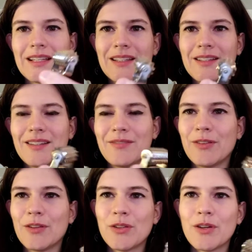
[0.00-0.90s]
I
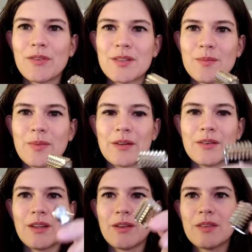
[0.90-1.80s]
feel nervous
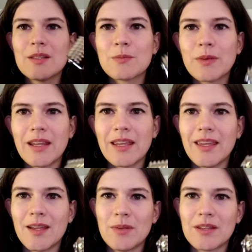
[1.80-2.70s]
about, this one I
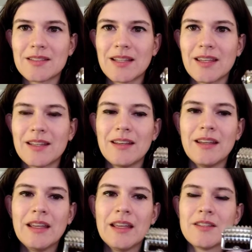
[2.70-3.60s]
can because I can
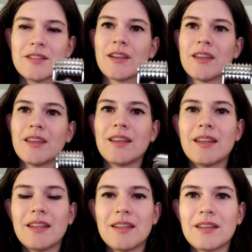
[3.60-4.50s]
dunk it
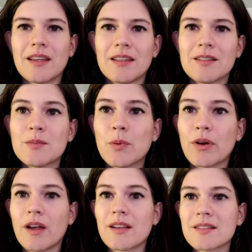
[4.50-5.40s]
in
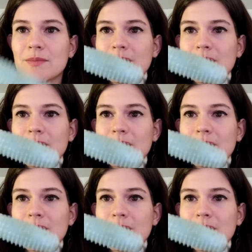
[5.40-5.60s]
Sporox.